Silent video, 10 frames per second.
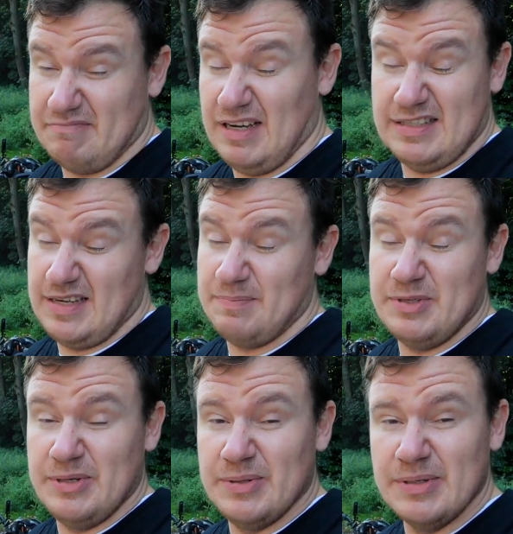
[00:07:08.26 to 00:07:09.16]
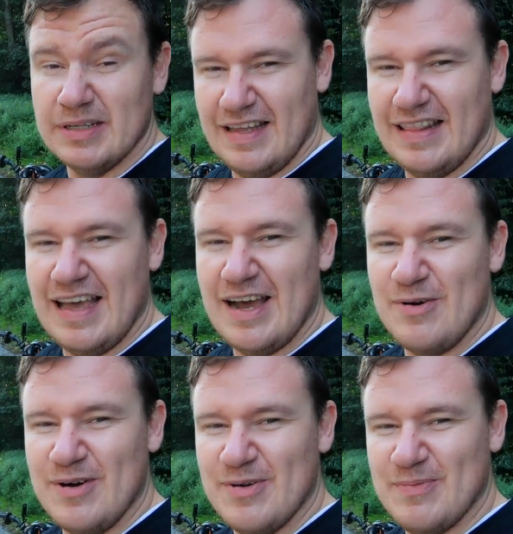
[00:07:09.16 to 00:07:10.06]
it's up to you. And
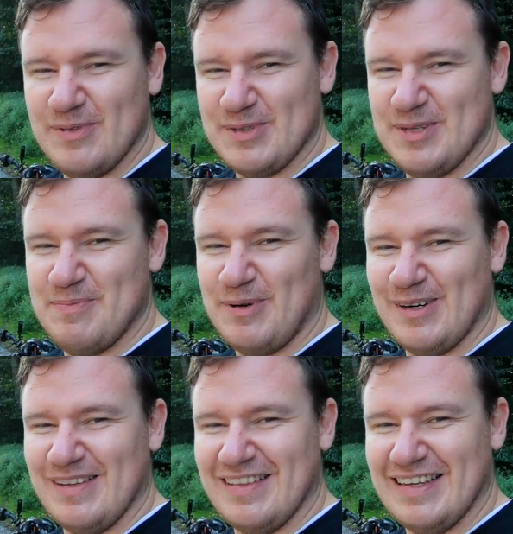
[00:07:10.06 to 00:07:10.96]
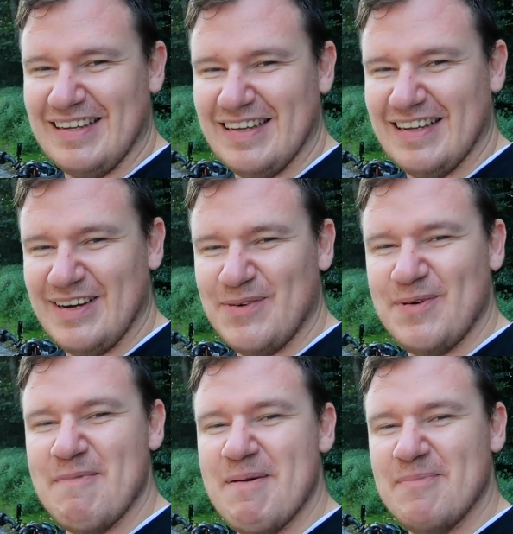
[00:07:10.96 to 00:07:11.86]
now, most importantly,
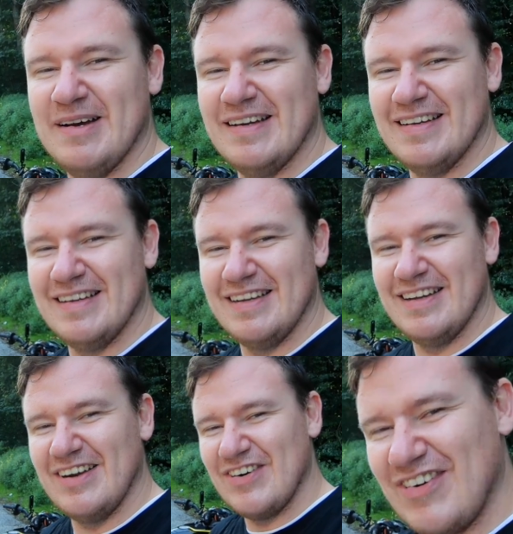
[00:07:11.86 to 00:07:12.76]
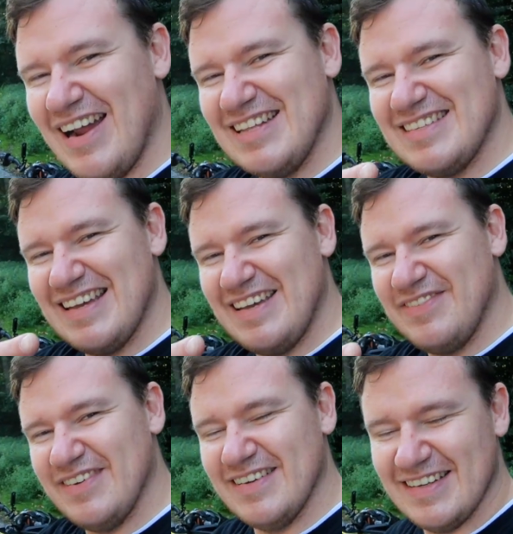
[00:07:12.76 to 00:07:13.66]
remember, ride
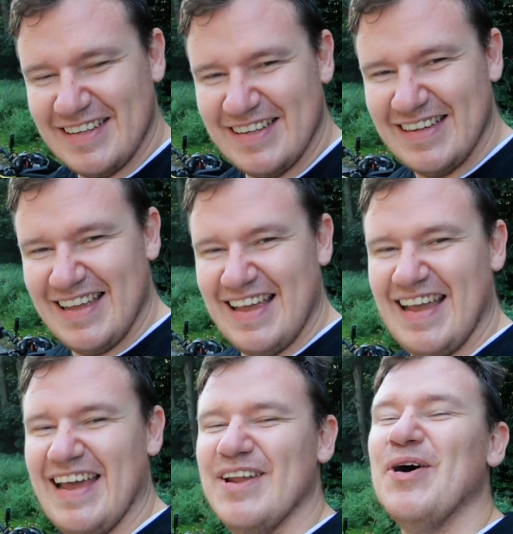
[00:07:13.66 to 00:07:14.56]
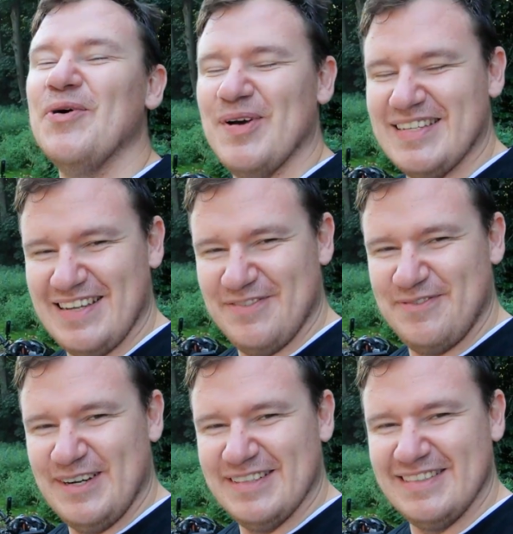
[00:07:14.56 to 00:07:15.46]
safe and always have
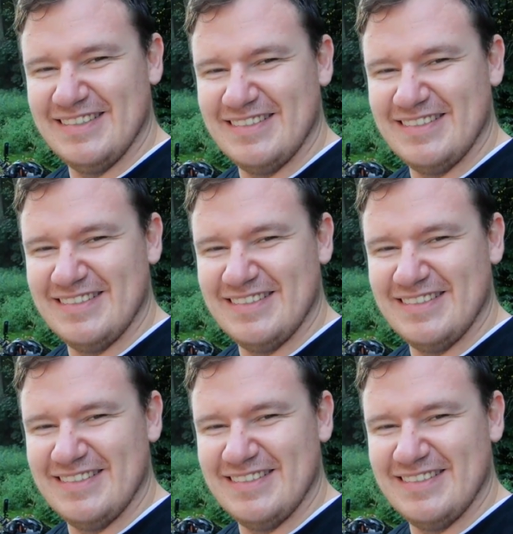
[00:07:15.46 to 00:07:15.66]
fun.